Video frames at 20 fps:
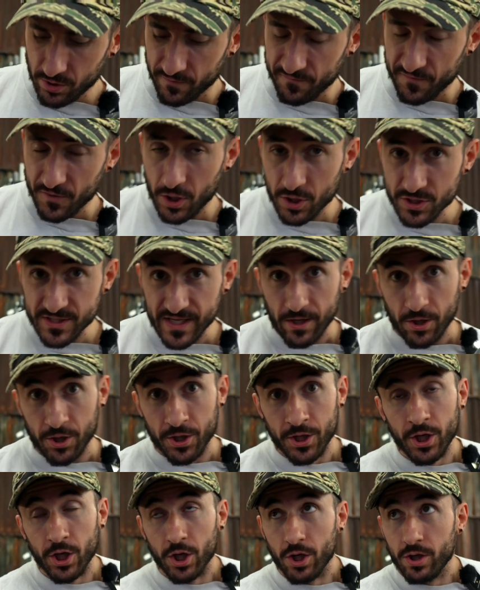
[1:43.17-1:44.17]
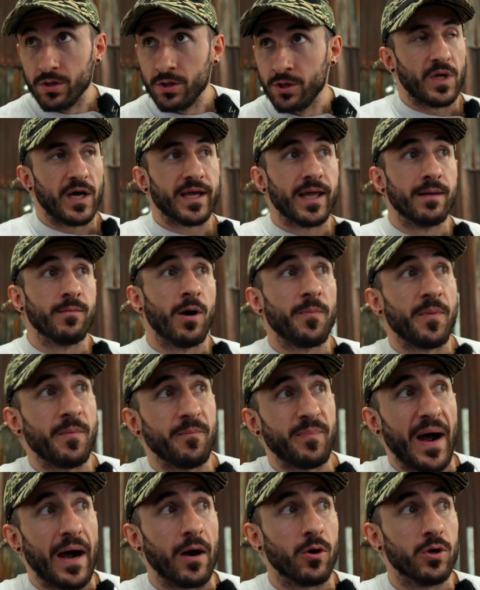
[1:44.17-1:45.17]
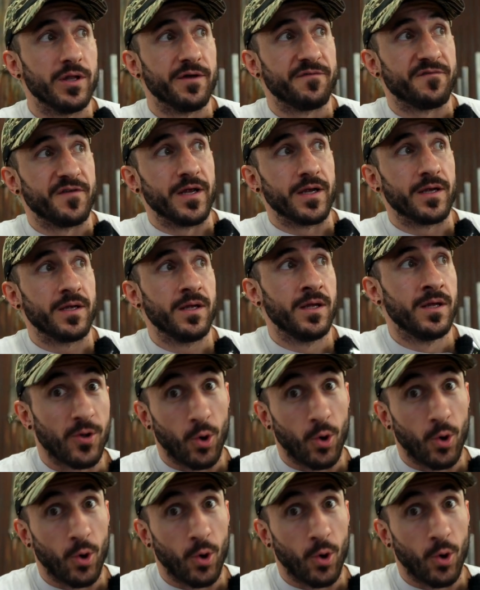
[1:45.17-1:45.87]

So for those that are new, I came up in powerlifting,